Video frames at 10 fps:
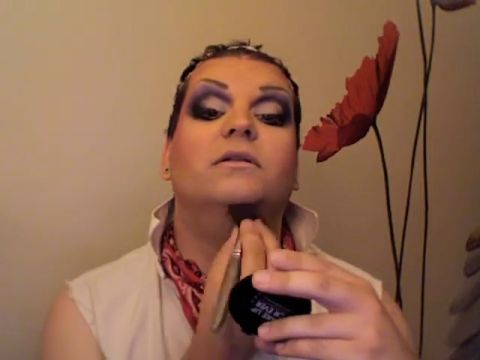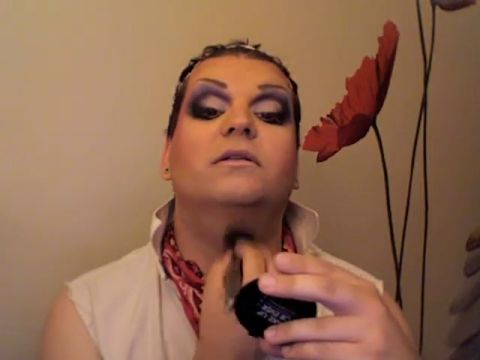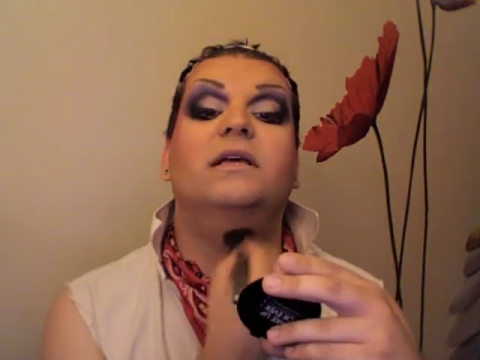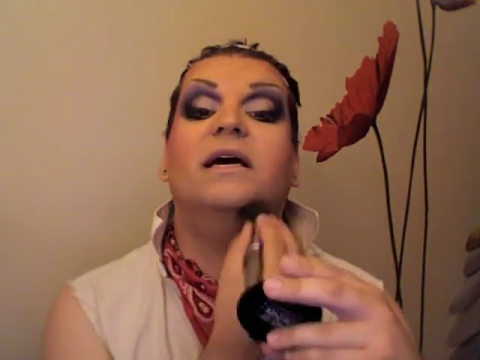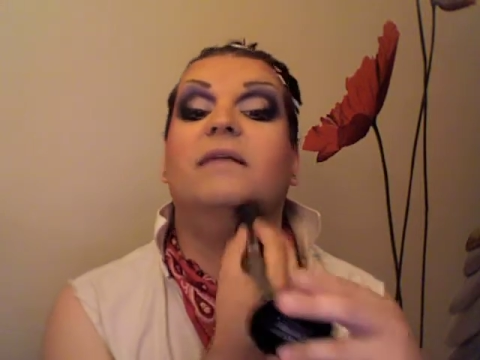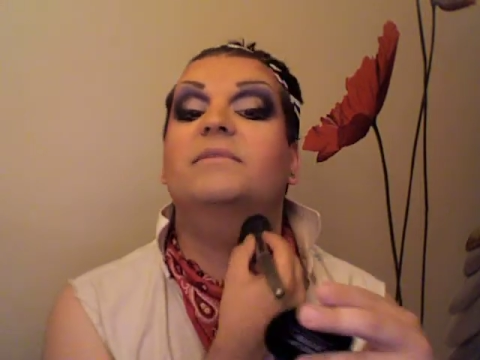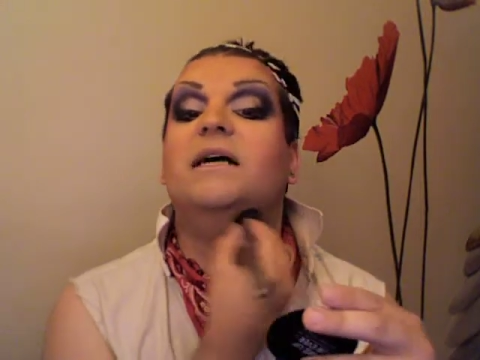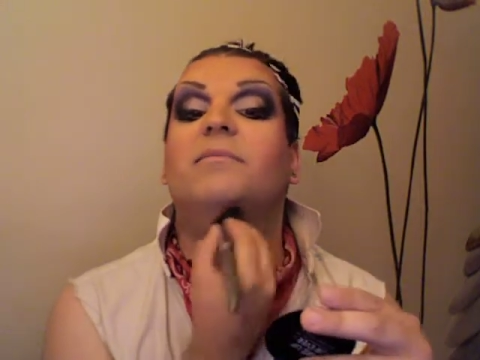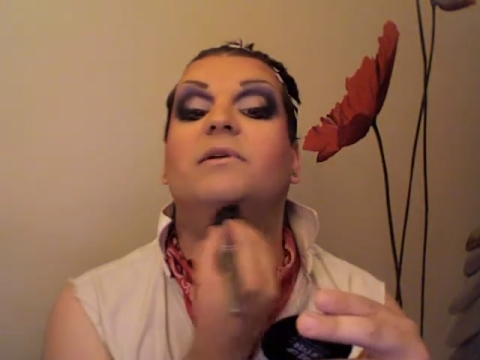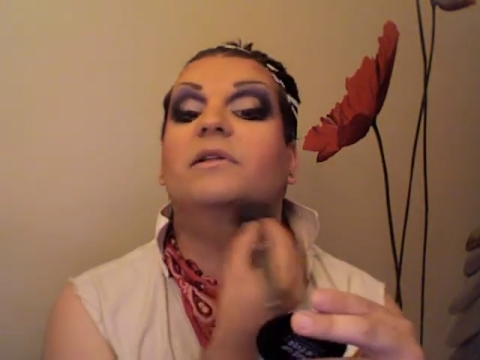the Adam's
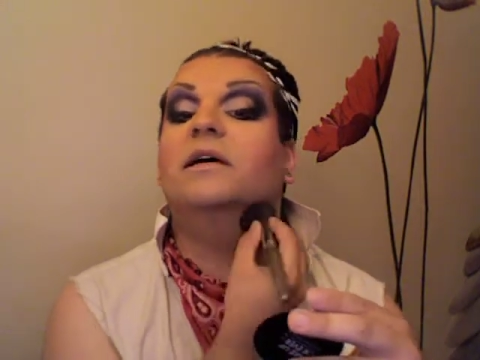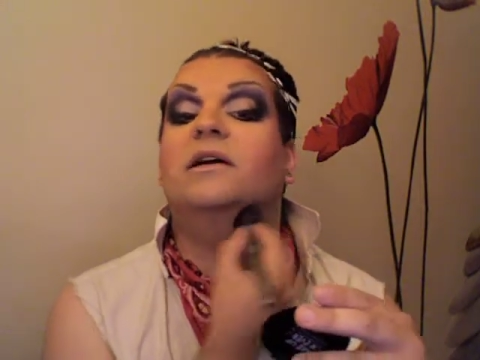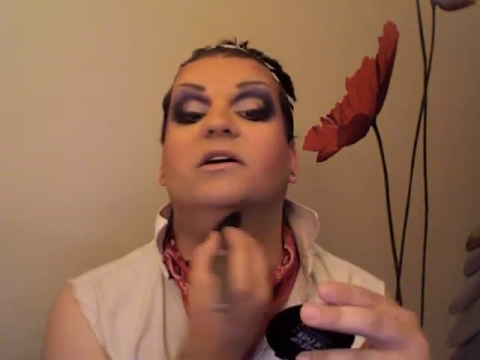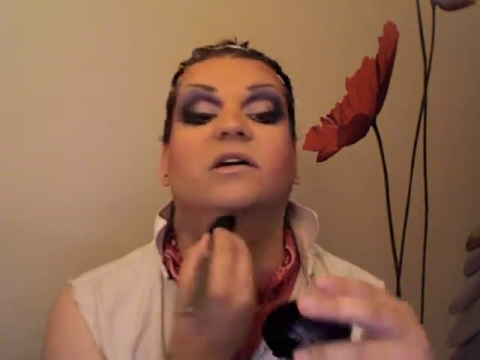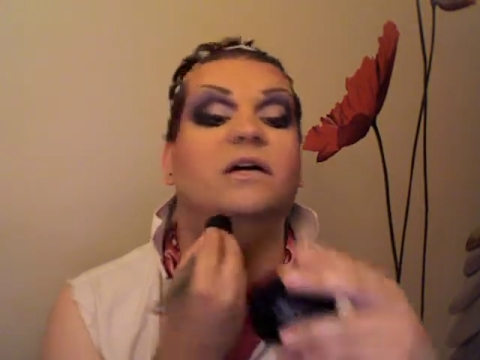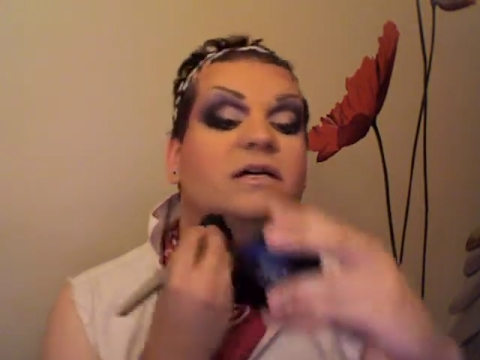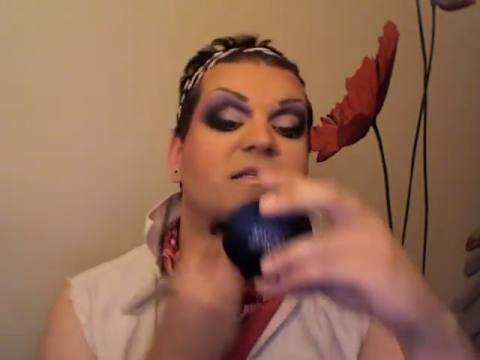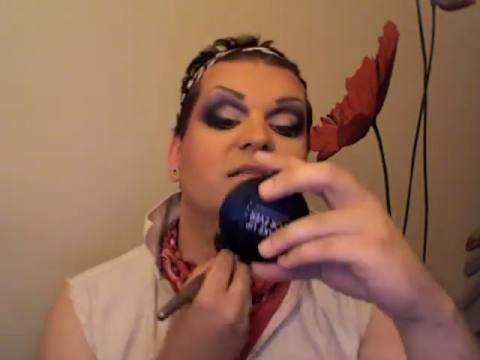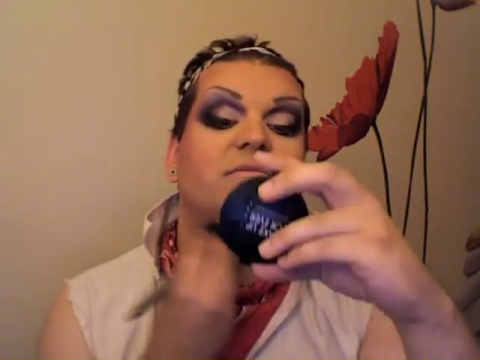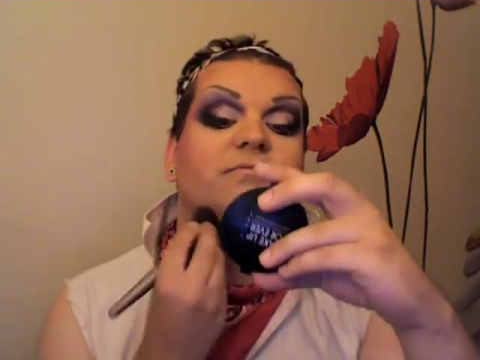apple and
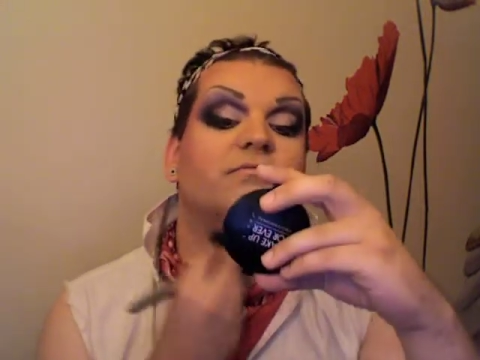across.